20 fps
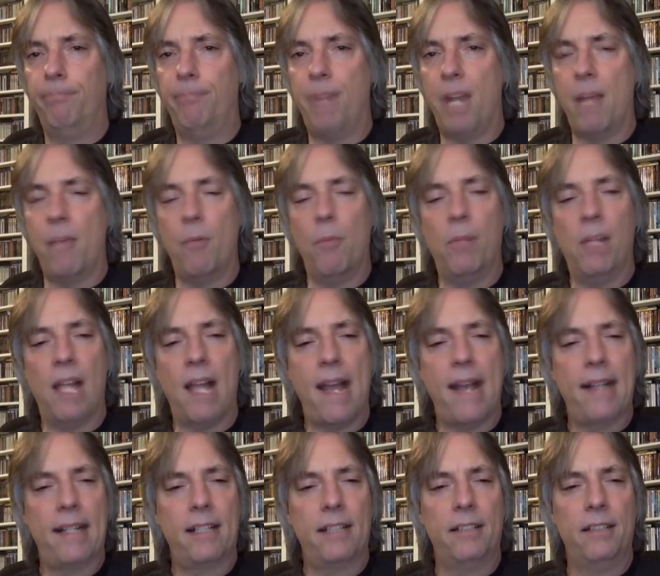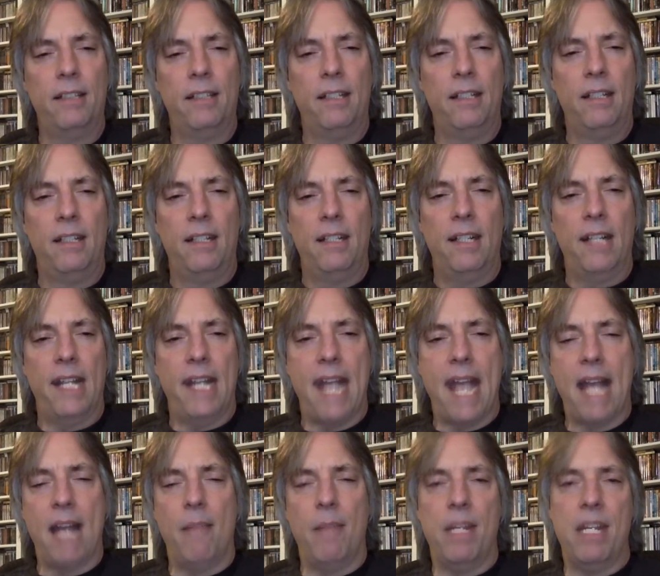Bible Black, and
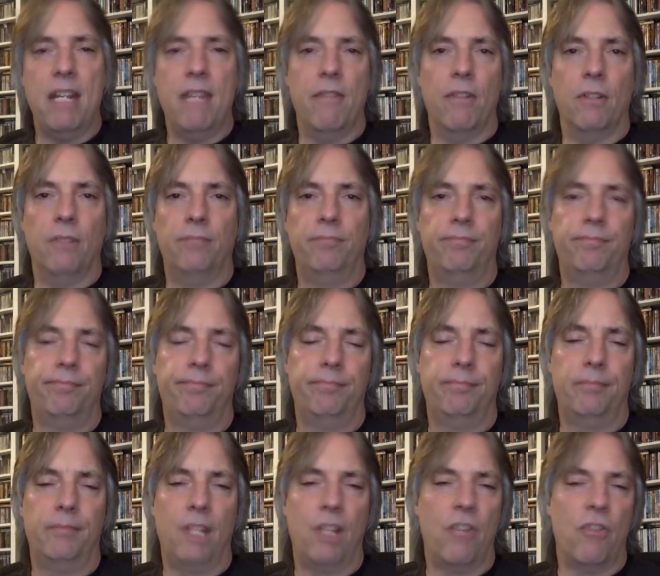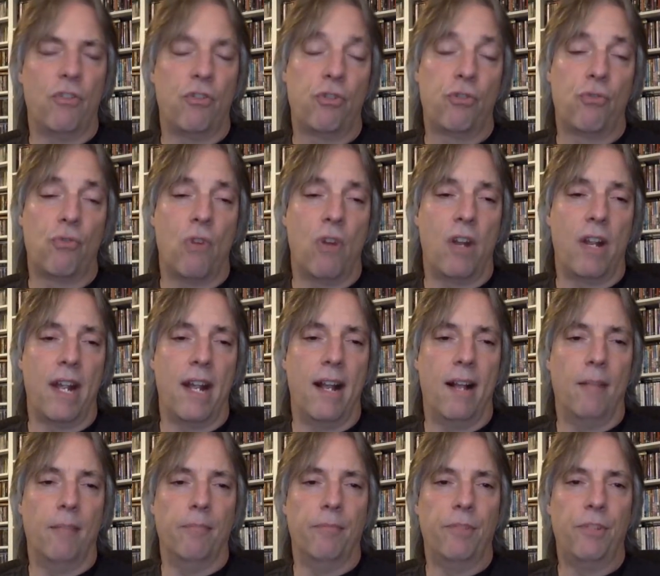Adam and Evil? Another strong
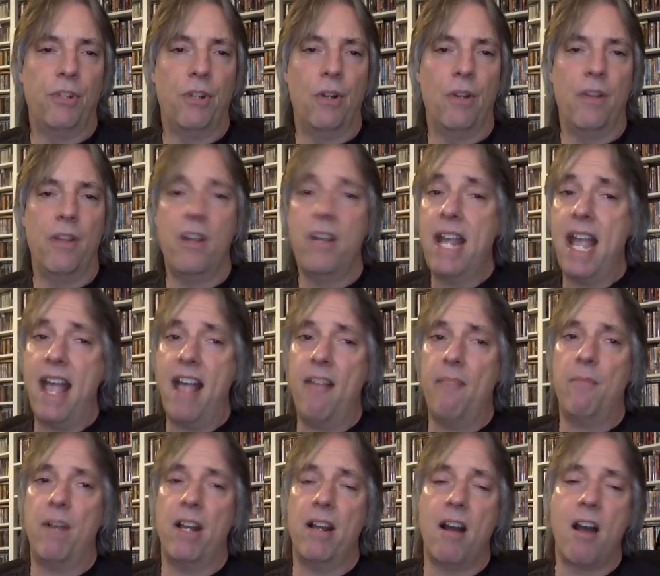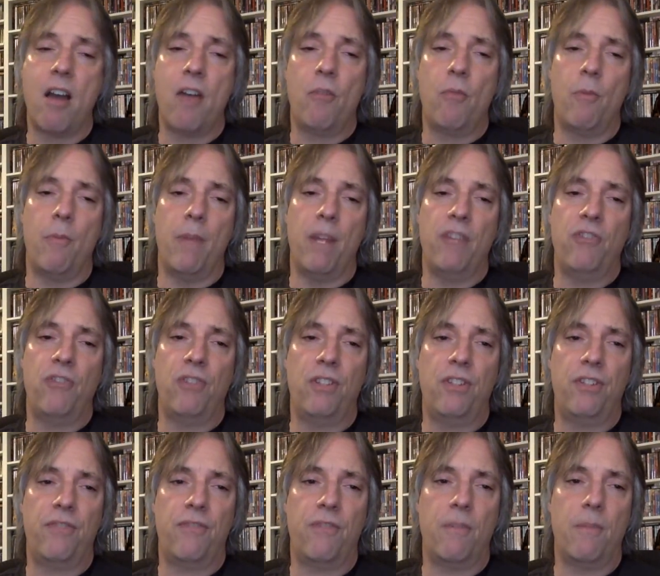album. So there you have my honorable
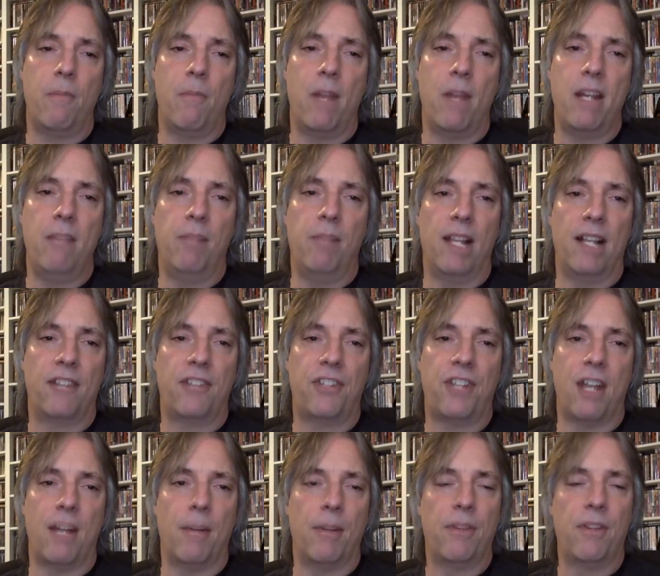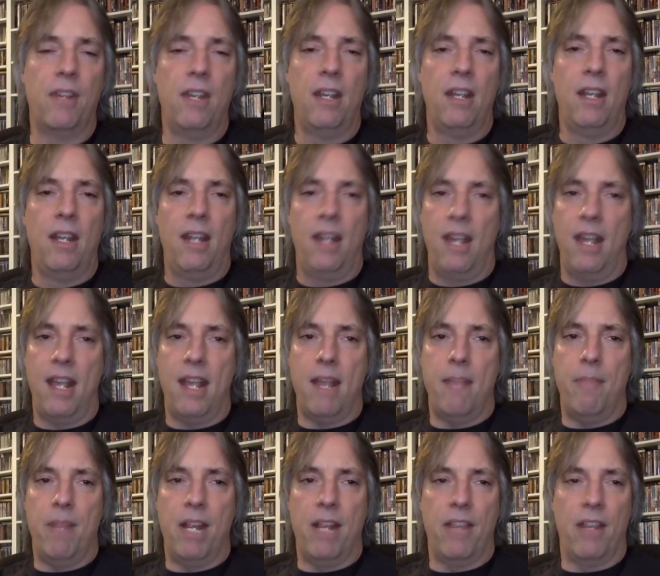mentions from Mighty Black Sabbath a
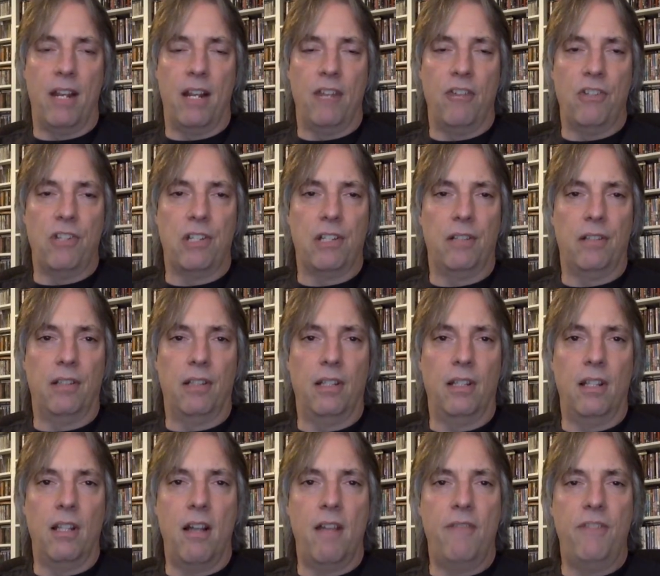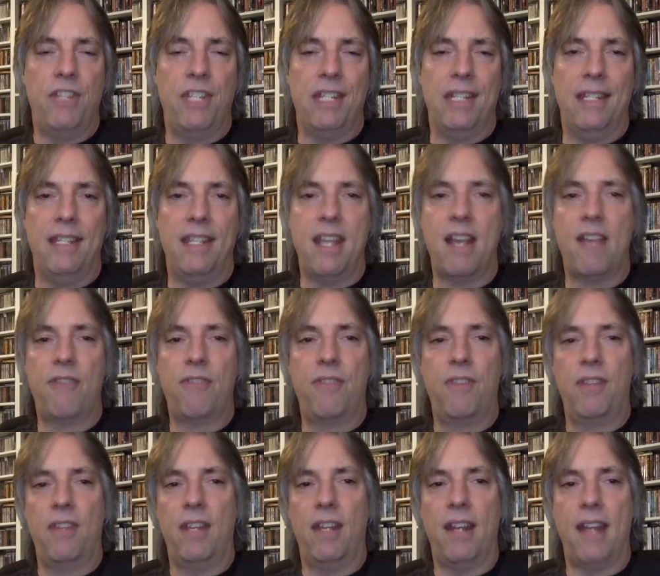band that I just love to
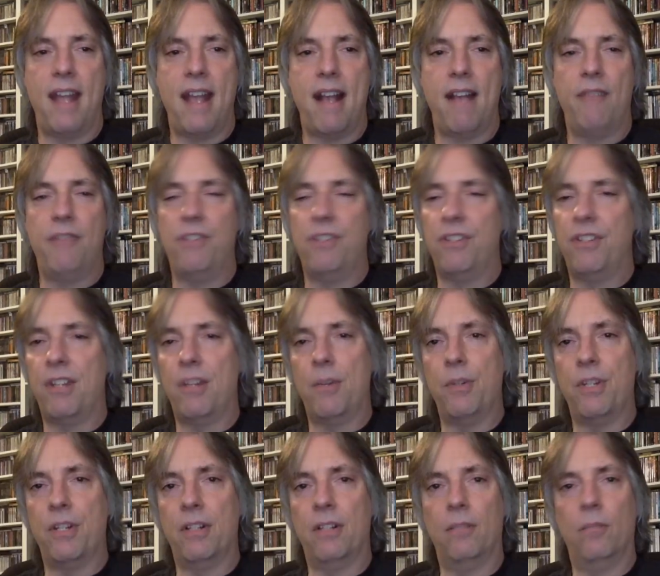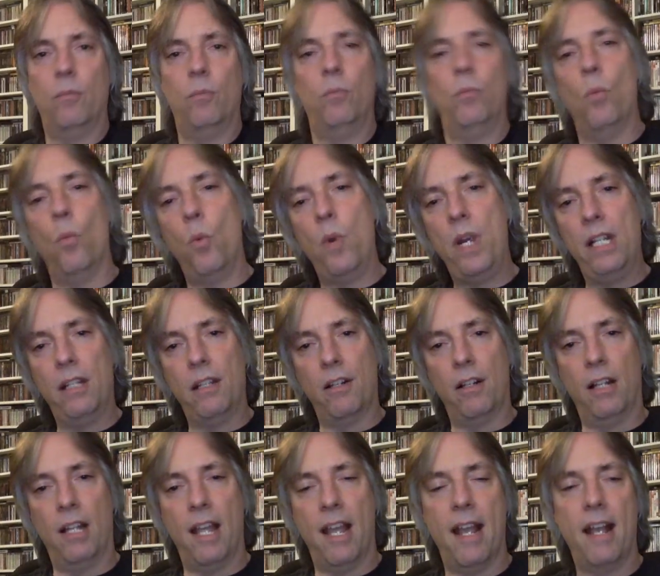death and have since I was a wee
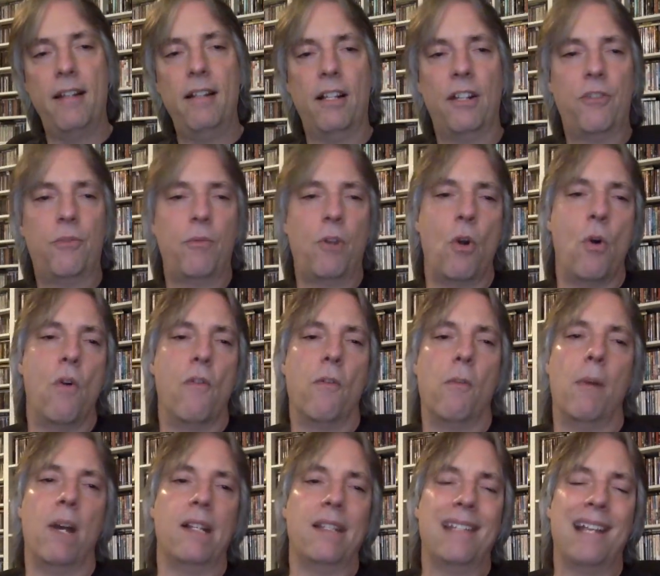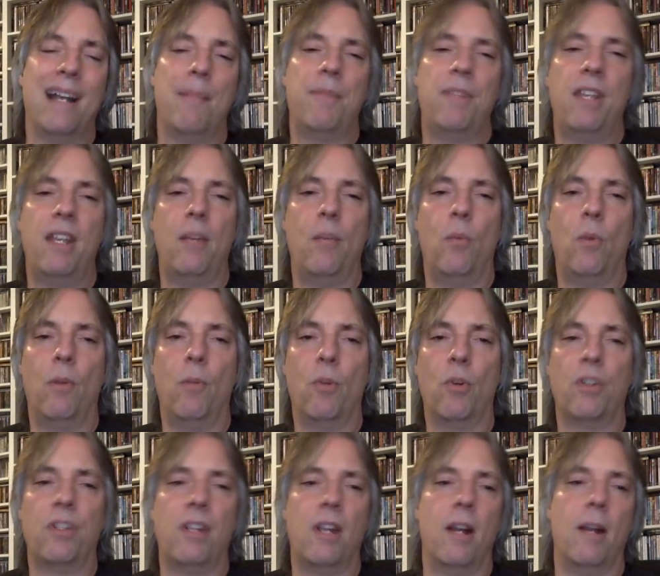little lad. Let's go over my top 10 one
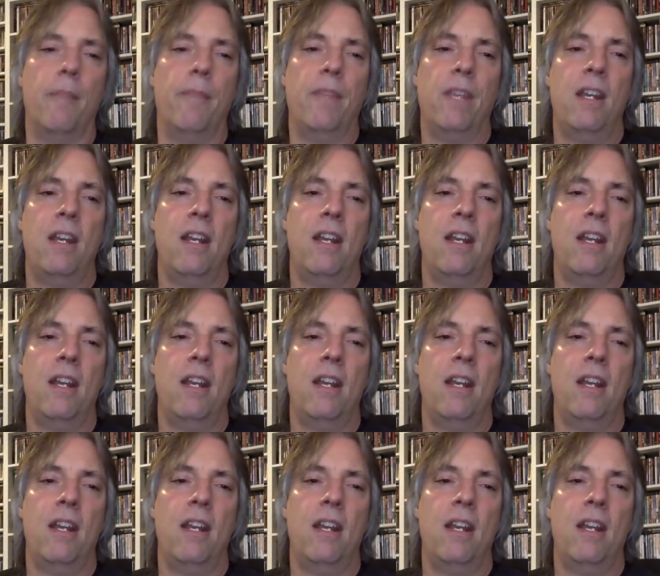more time.